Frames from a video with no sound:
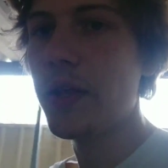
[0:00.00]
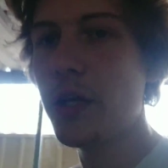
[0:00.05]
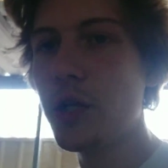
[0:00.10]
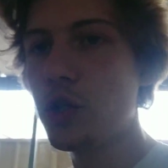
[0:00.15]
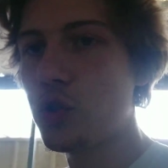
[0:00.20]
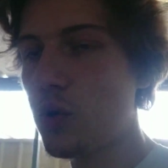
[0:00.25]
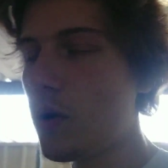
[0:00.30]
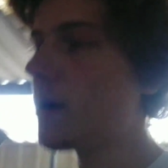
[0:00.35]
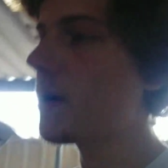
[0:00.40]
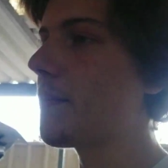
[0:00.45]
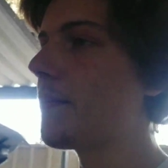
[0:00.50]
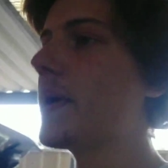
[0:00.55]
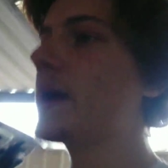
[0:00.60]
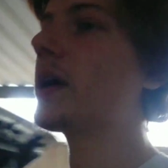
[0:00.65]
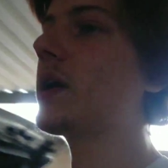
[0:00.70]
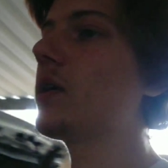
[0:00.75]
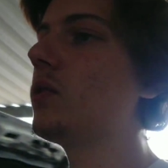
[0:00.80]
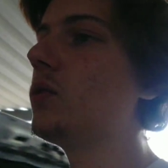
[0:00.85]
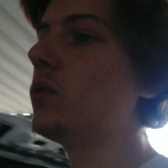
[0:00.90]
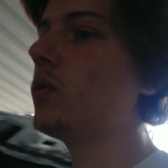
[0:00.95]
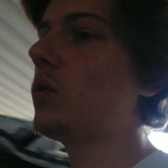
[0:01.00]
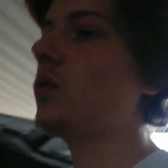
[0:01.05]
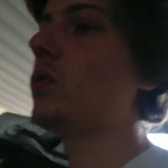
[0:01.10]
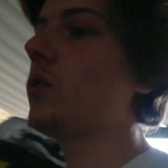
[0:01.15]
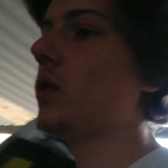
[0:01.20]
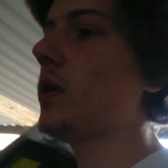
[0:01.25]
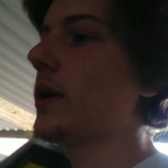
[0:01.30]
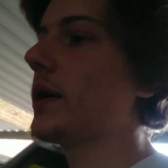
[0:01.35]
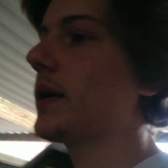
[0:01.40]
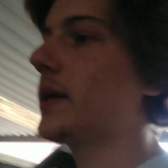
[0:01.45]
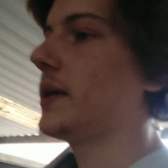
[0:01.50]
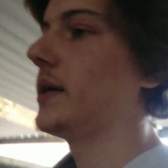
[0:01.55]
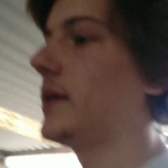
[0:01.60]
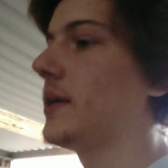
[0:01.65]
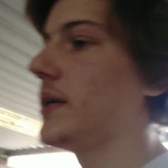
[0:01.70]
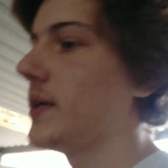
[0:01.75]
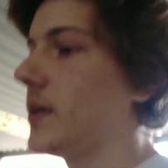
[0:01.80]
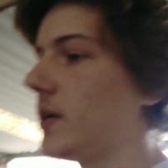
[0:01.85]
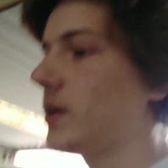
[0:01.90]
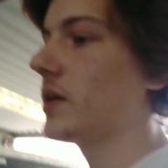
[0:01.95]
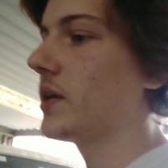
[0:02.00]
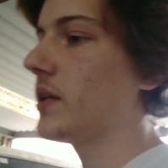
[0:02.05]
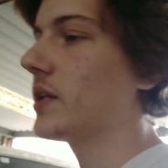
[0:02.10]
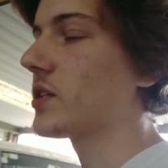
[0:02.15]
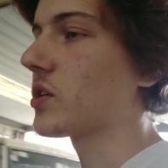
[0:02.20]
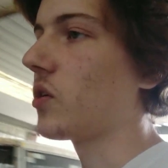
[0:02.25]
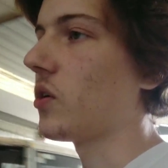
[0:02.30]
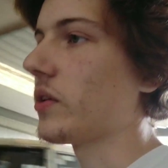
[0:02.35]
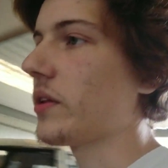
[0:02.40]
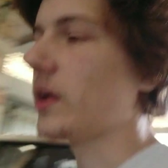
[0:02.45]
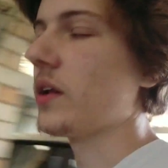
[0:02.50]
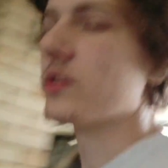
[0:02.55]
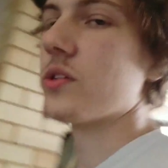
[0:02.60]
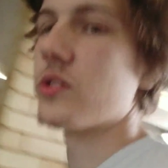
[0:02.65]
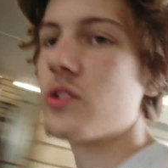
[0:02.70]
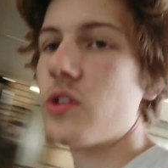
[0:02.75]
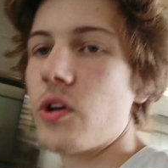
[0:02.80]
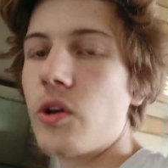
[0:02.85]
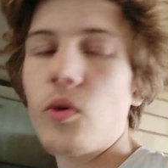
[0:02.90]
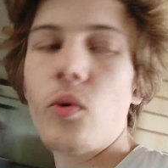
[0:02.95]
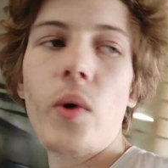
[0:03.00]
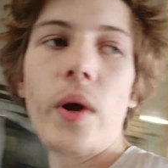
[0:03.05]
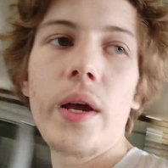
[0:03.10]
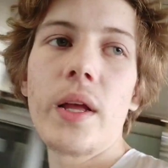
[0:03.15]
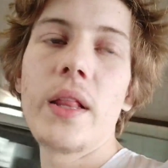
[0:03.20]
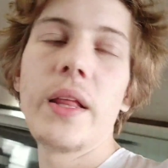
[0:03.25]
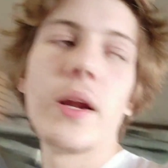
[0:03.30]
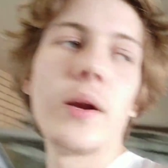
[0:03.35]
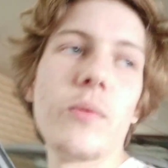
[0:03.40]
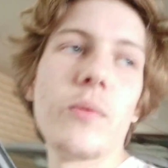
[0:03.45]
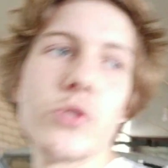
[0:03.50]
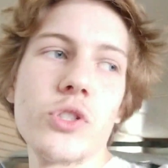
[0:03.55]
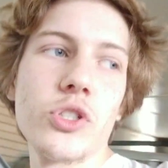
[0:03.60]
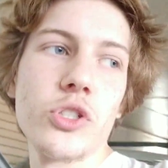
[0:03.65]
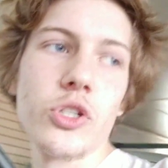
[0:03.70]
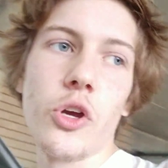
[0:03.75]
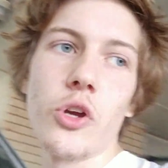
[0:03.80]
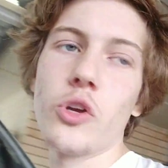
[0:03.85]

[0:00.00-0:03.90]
you try to make it look like this got done so quickly and it was so